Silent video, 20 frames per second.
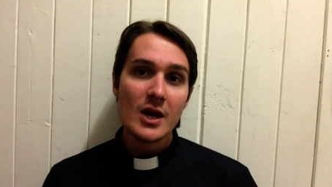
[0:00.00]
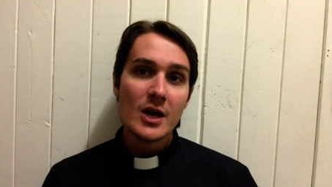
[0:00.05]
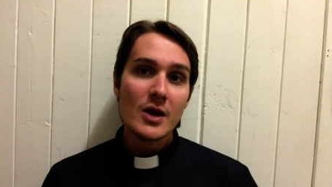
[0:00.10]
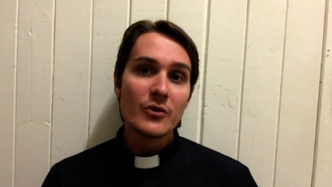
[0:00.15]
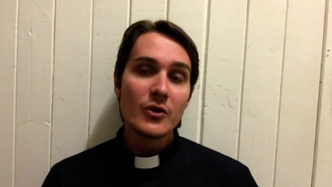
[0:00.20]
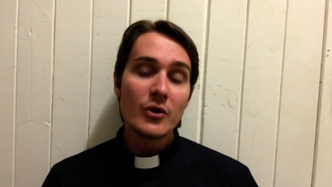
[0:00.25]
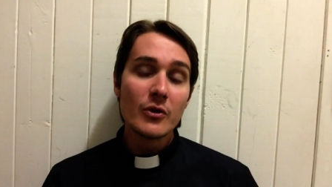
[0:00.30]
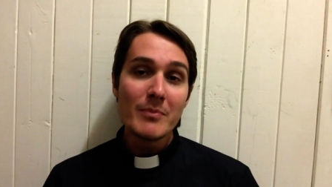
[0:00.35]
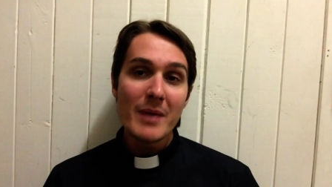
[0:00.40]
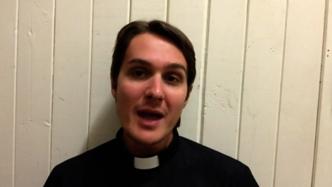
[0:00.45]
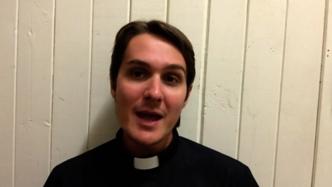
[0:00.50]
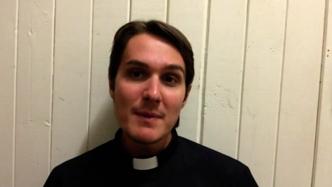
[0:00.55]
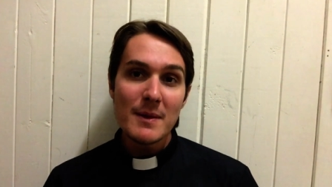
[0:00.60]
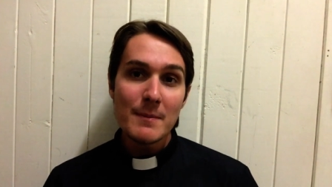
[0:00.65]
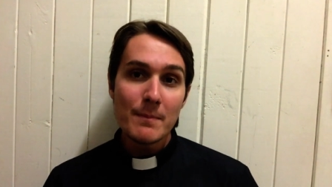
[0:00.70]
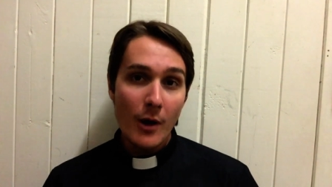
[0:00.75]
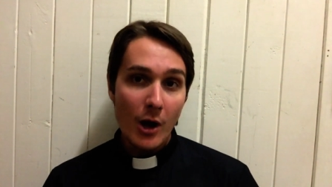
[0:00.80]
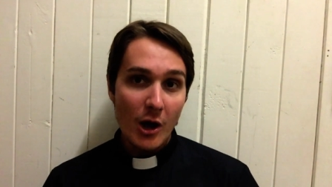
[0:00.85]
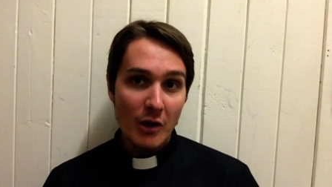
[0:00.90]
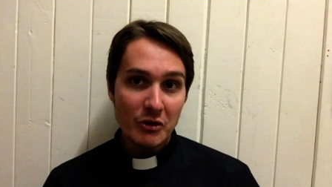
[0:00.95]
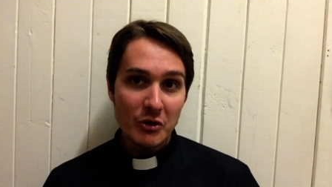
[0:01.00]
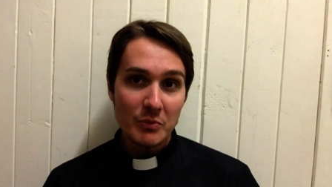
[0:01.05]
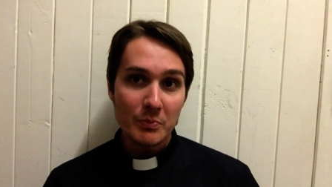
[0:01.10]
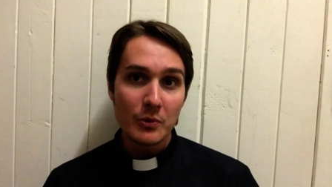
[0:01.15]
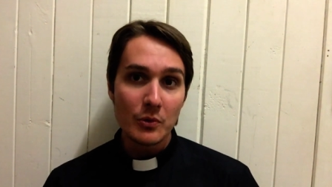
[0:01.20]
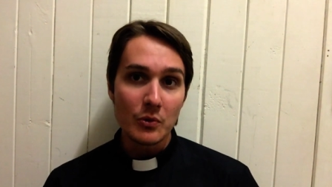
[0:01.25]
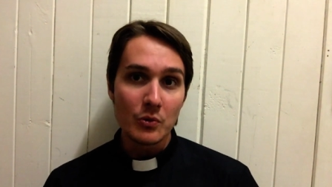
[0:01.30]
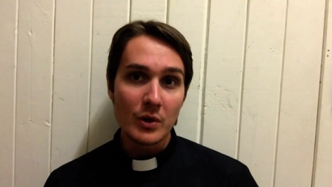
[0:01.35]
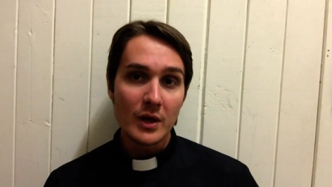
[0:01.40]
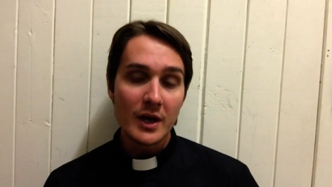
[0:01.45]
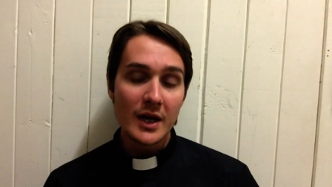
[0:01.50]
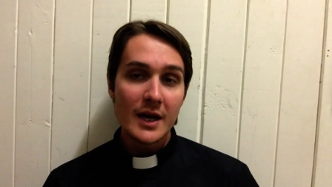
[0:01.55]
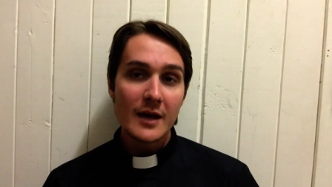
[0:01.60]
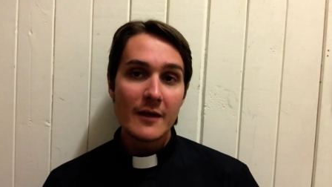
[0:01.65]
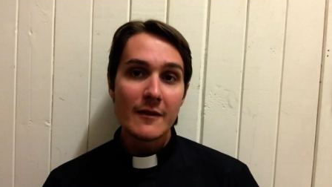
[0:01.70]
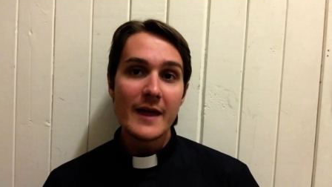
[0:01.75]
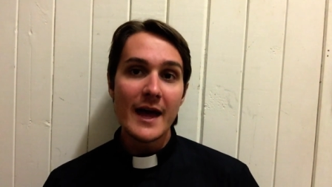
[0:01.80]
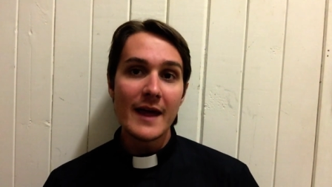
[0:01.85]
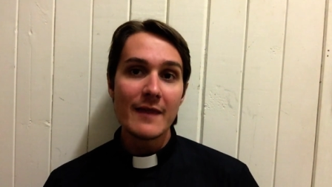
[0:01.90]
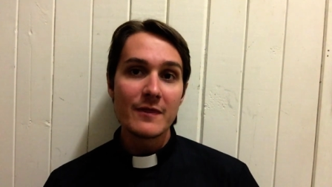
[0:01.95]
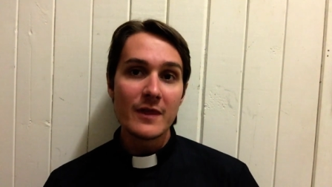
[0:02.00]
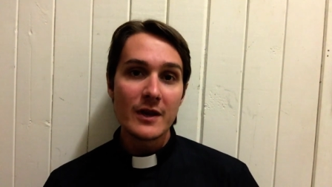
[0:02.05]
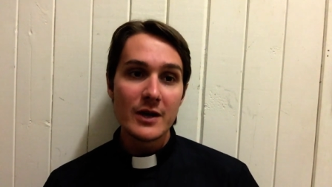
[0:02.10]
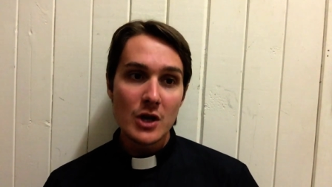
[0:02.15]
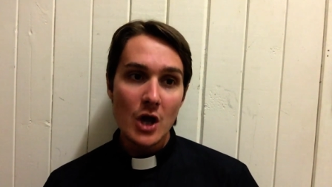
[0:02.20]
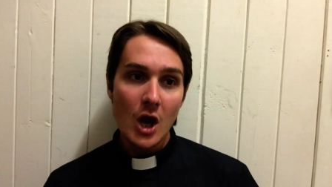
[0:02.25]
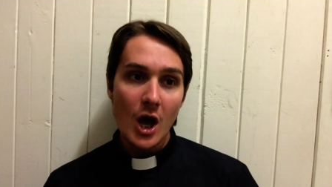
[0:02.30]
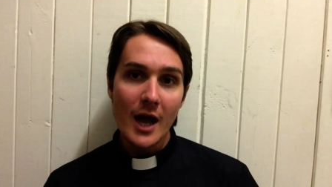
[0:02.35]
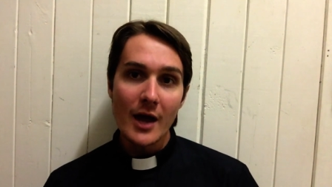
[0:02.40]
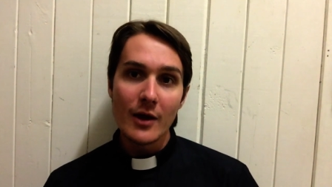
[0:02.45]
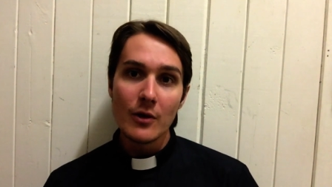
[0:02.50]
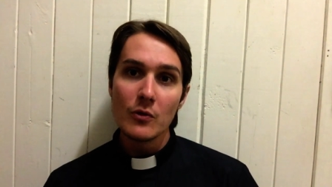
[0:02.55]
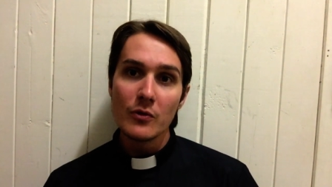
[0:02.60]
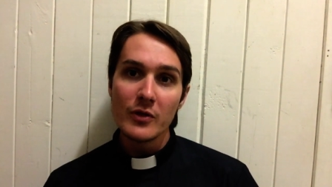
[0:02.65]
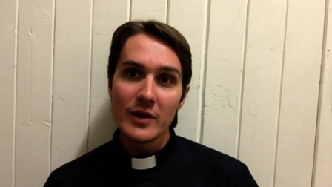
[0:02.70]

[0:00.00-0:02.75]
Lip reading: So it may be possible that the Nile,